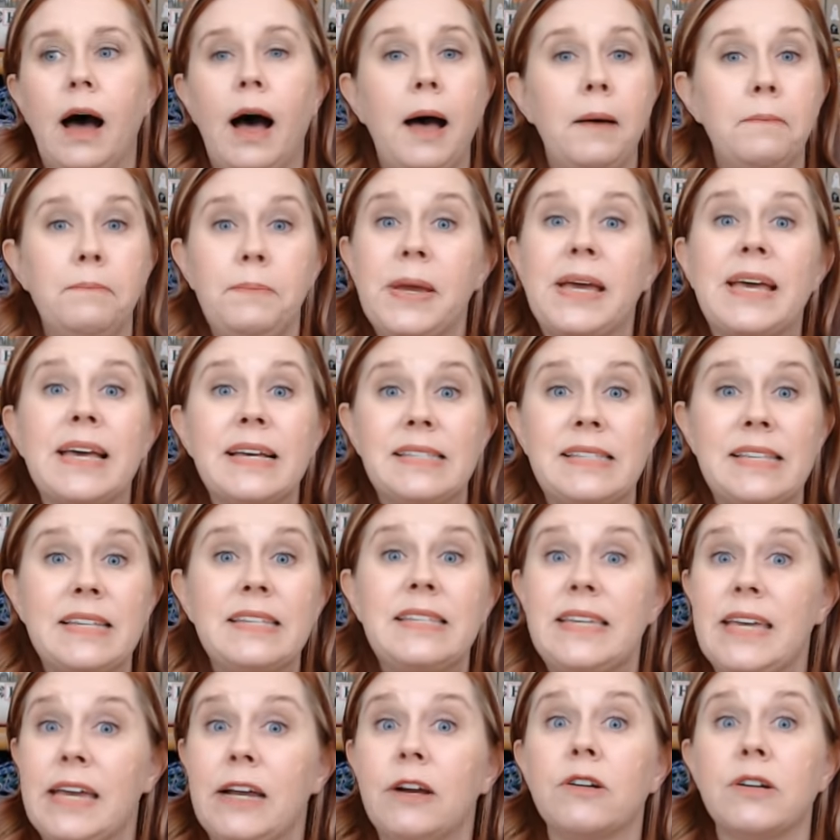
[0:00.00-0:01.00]
Um, because
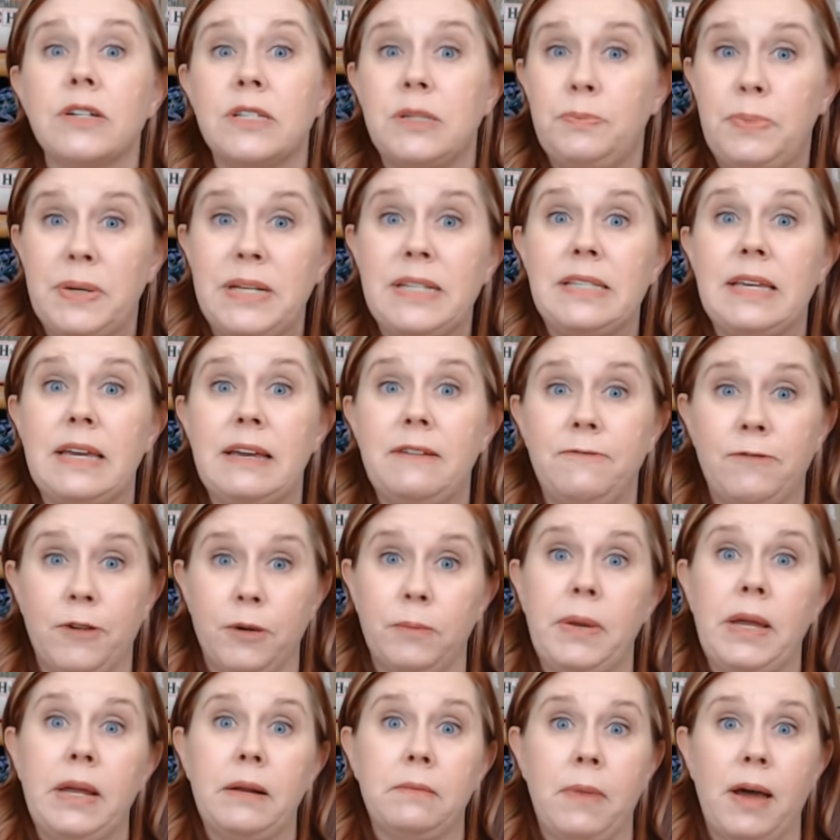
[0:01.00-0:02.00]
this year is busy
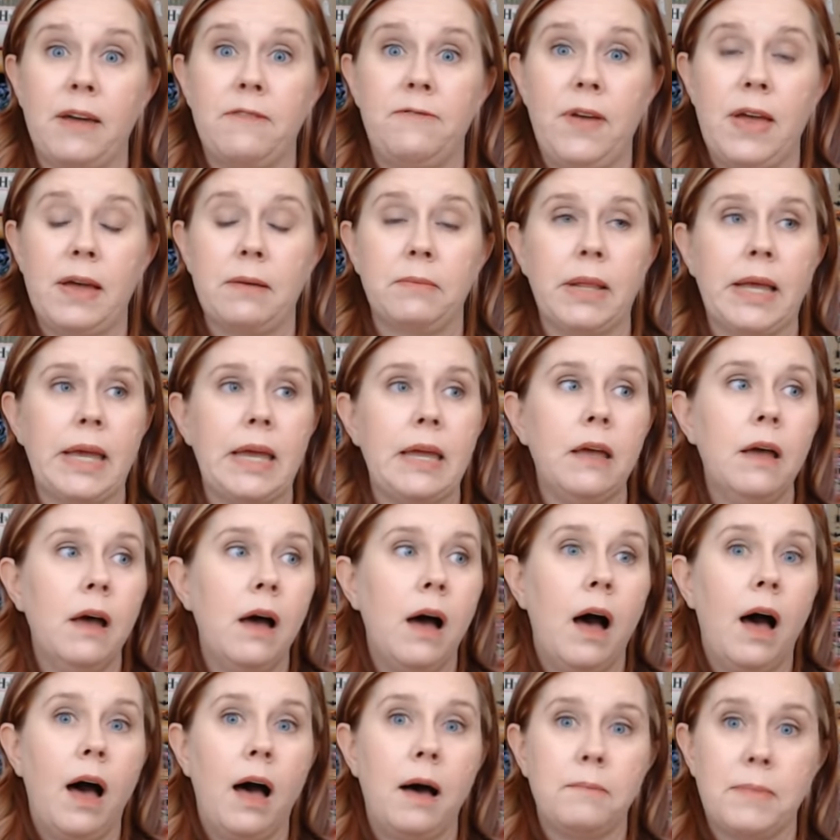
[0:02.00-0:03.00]
for me and my family.
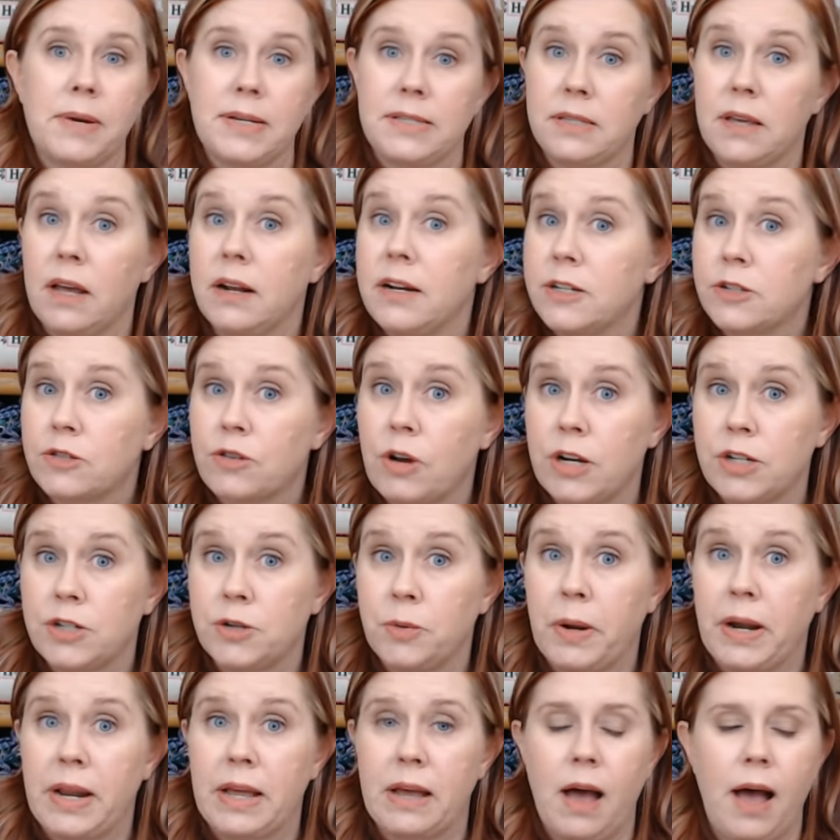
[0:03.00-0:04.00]
Um, my son is
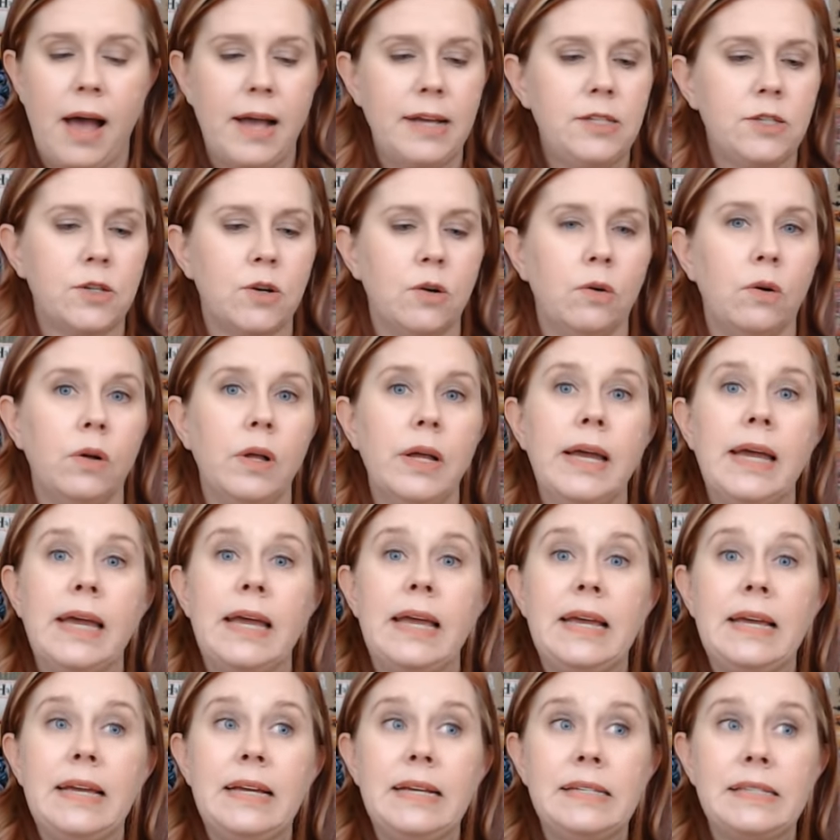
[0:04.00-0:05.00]
graduating high school.
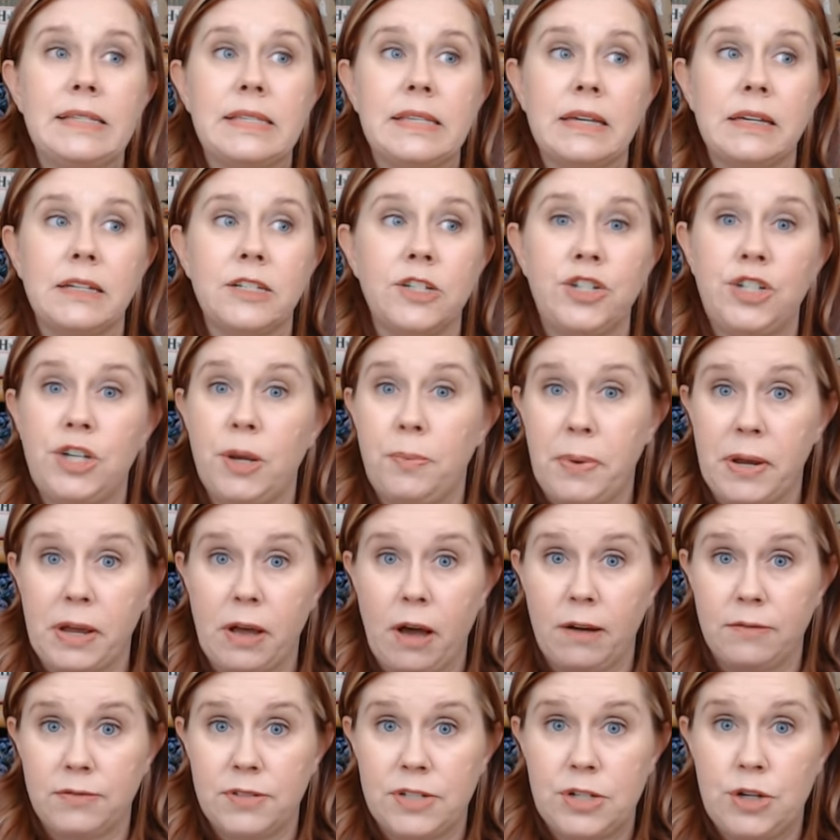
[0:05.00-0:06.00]
He's
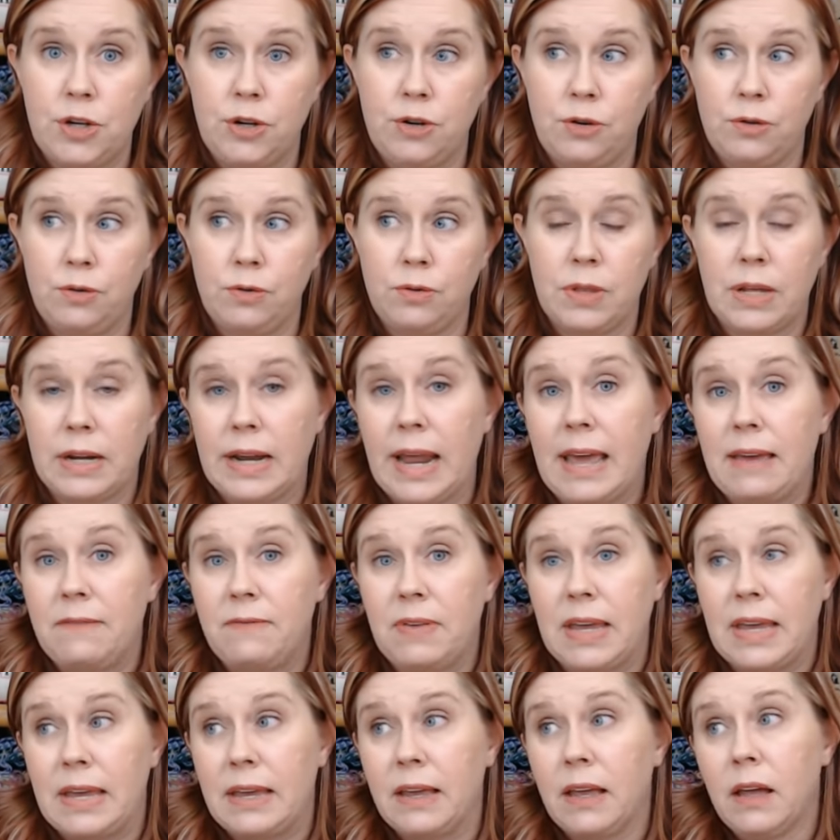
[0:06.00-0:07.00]
shipping off to the
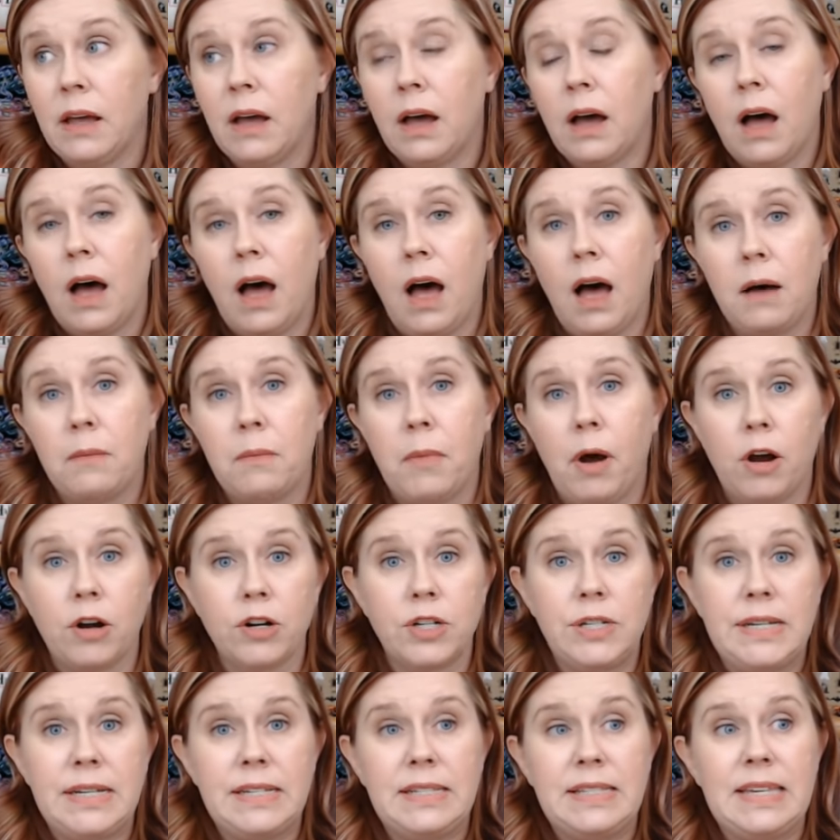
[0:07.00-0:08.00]
Navy, um,
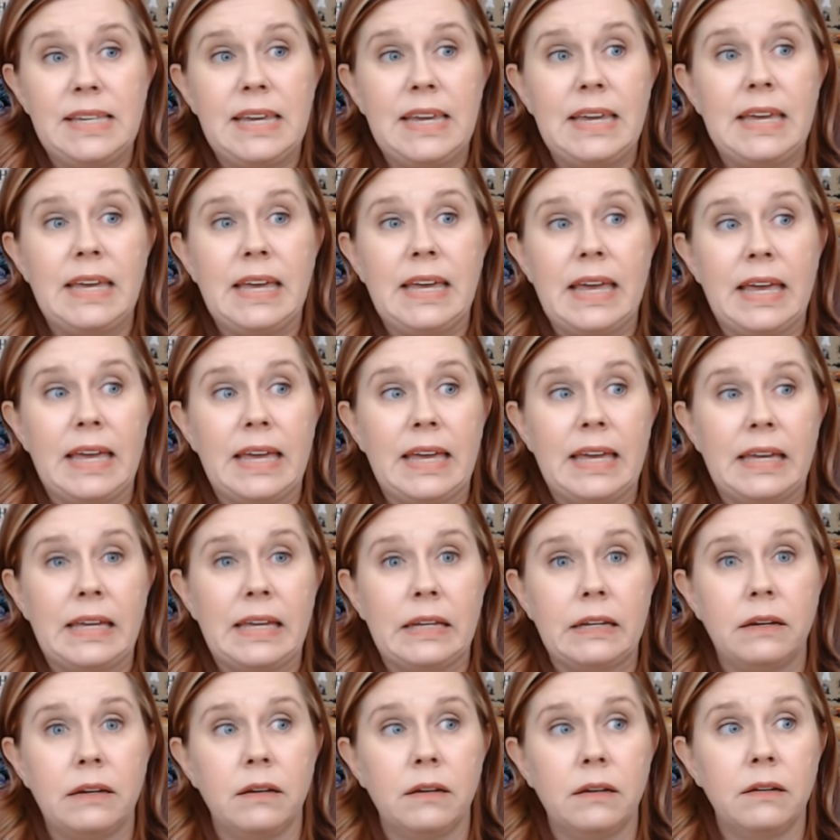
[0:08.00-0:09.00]
R T C
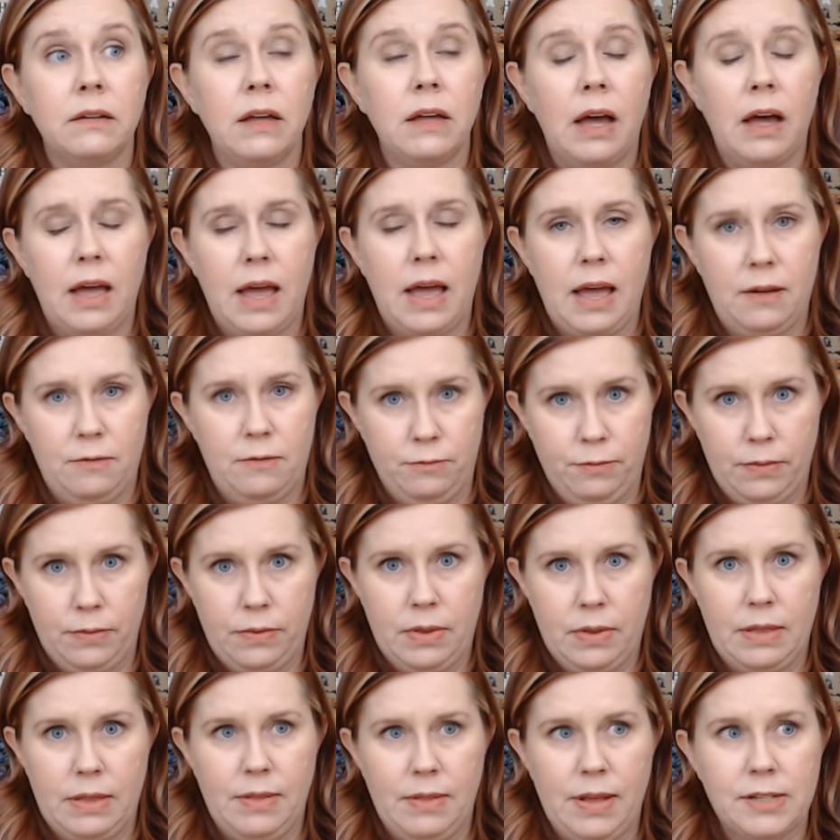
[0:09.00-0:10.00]
in, uh,
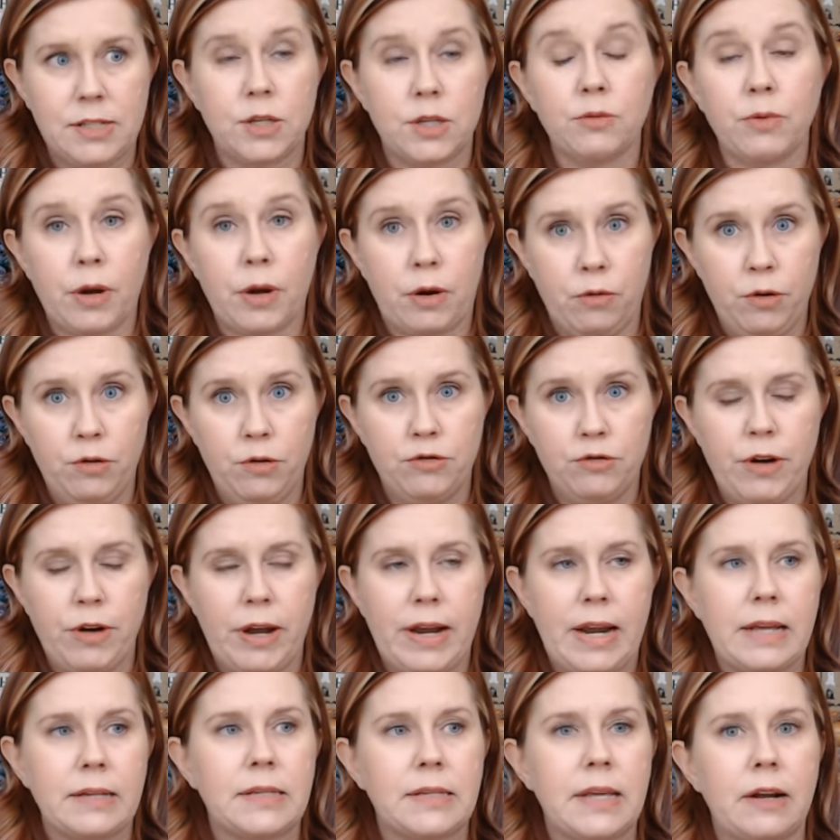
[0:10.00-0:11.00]
and that's the Recruit
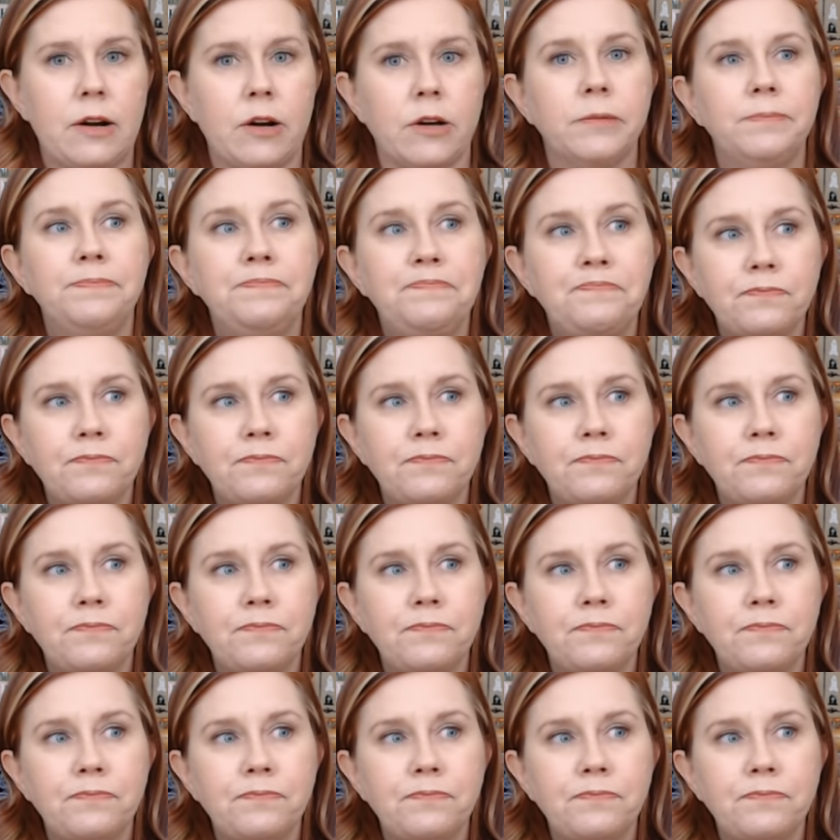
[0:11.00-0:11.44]
Training Center,